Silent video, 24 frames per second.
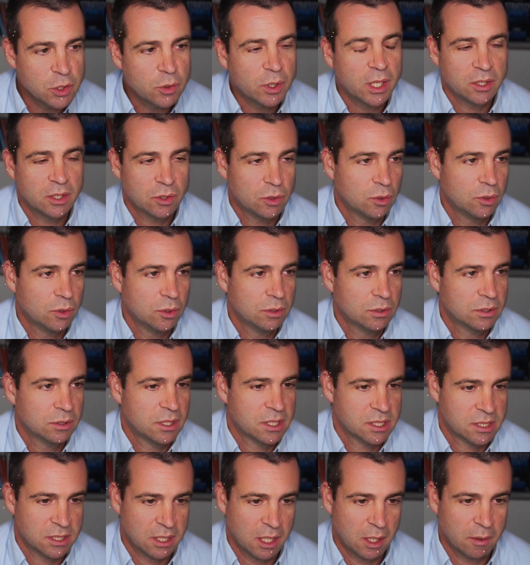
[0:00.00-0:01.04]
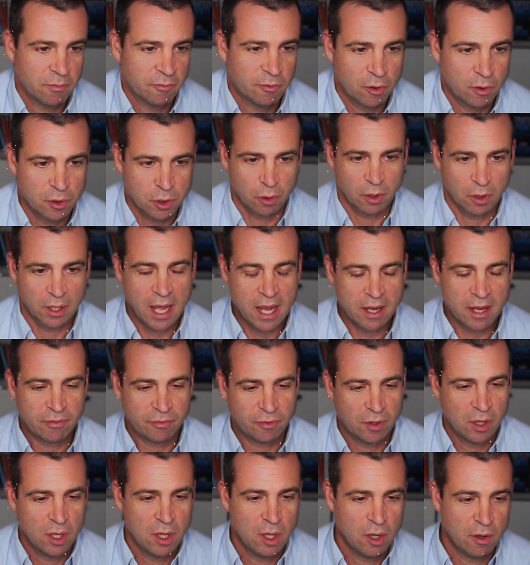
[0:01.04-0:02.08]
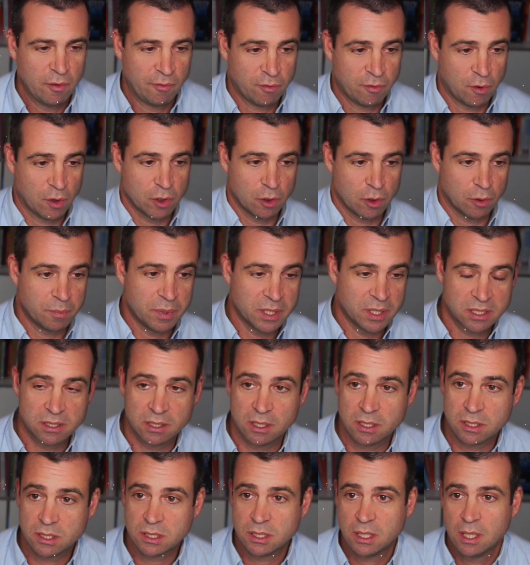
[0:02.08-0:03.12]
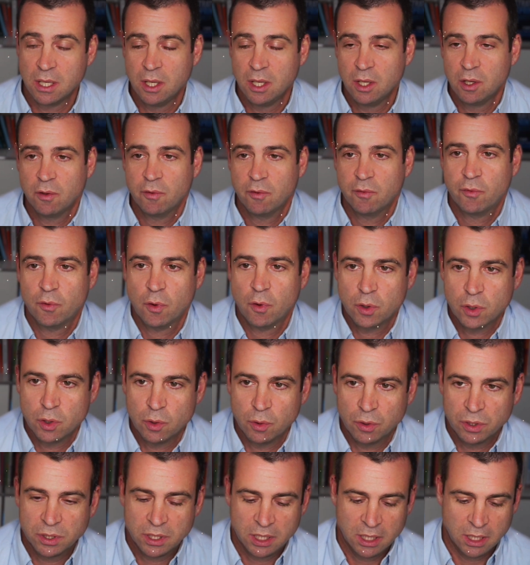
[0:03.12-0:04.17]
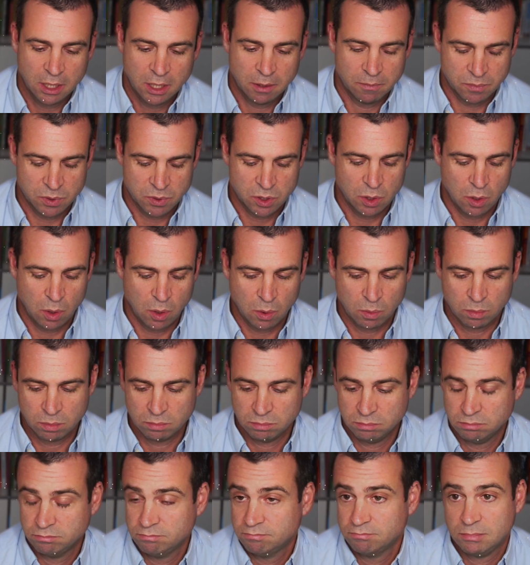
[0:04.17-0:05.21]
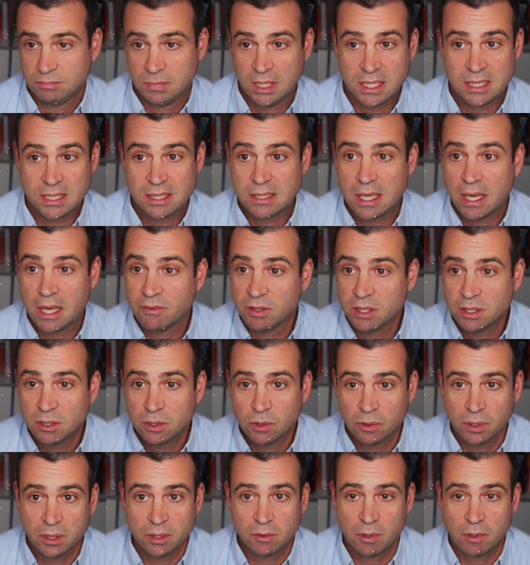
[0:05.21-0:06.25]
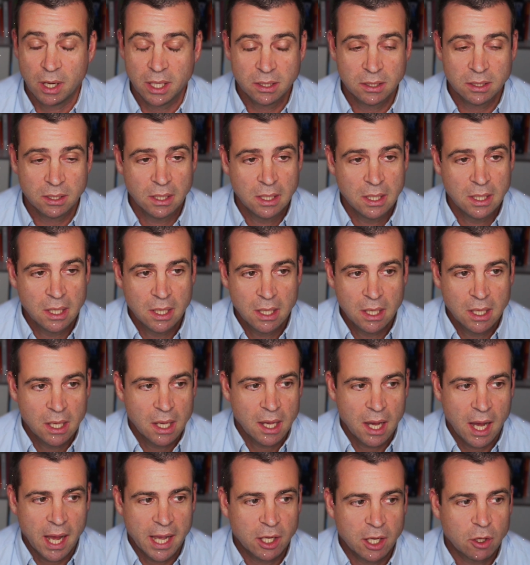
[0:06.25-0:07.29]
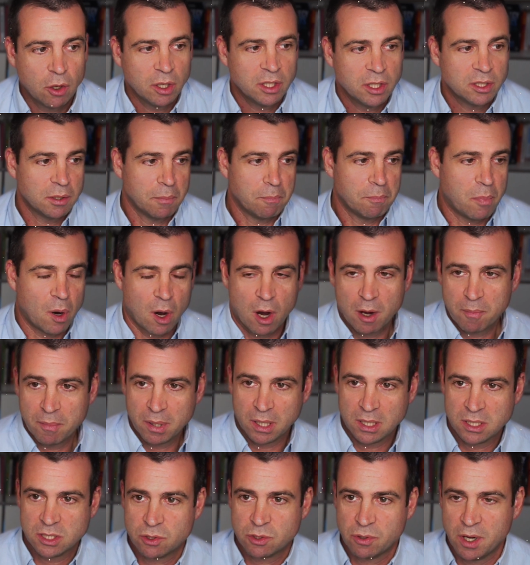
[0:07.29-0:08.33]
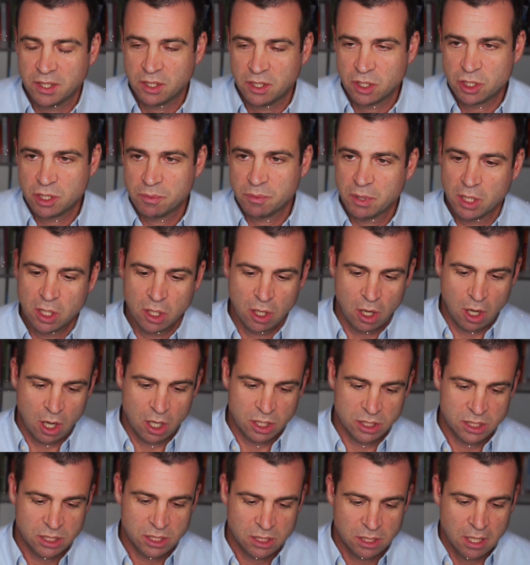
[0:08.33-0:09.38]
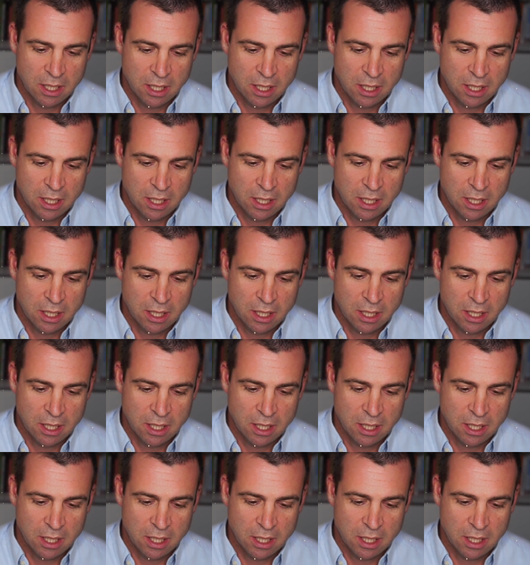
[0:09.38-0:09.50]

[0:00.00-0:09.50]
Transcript: can do the same for your life, for your business, for your team. So let's dive into it, right? I call it the Barbell Strategy because